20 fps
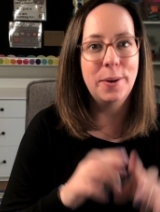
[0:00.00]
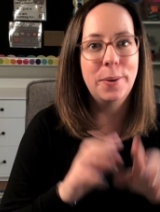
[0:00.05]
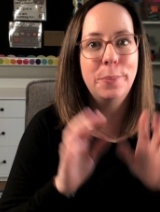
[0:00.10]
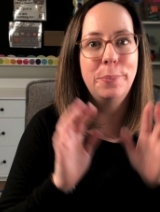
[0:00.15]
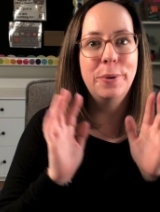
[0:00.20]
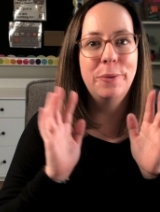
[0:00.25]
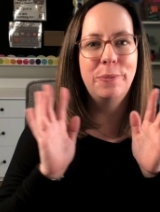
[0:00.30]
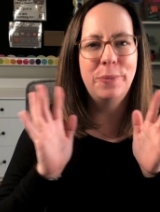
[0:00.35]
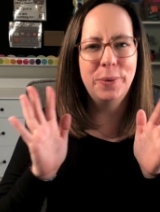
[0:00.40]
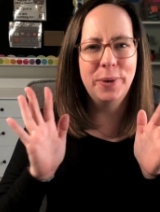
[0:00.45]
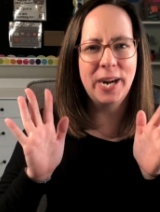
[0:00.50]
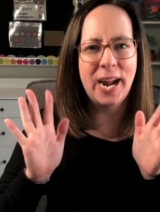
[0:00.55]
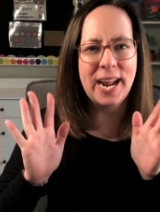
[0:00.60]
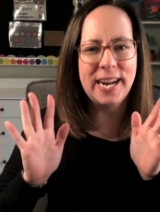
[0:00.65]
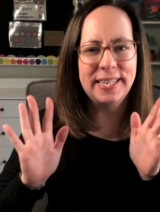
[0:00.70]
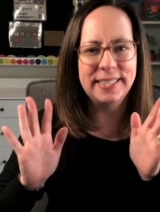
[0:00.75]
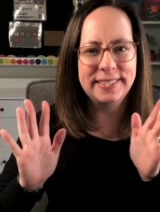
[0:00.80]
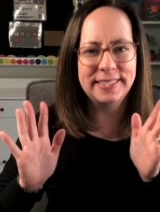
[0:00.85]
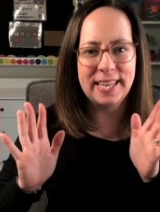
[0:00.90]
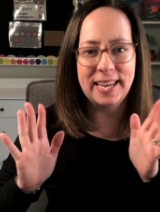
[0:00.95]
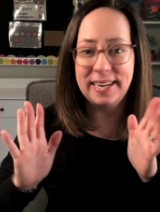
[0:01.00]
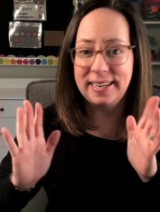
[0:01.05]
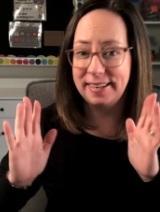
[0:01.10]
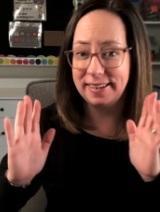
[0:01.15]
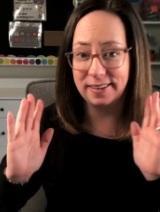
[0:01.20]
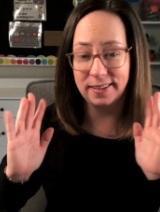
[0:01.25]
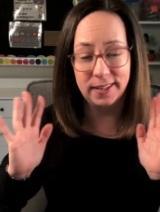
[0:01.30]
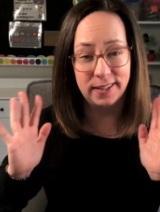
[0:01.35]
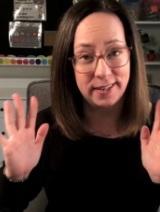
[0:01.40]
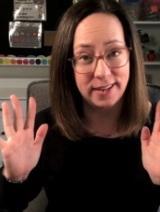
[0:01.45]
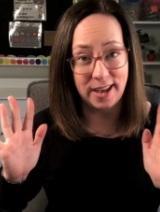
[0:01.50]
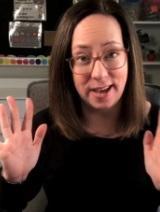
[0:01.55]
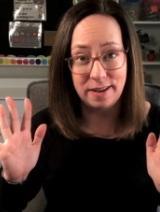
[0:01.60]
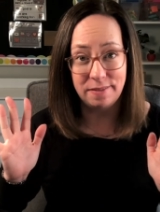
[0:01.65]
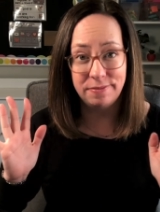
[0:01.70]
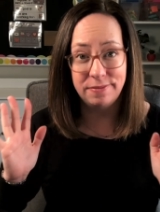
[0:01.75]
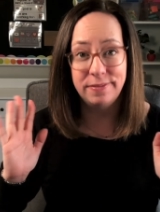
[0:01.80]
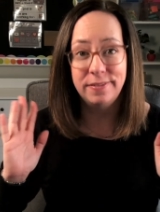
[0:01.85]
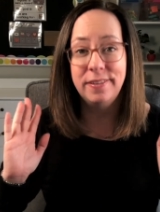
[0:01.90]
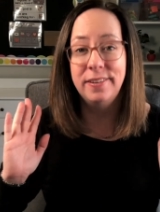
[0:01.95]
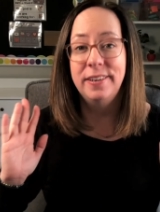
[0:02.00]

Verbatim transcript: before I decided enough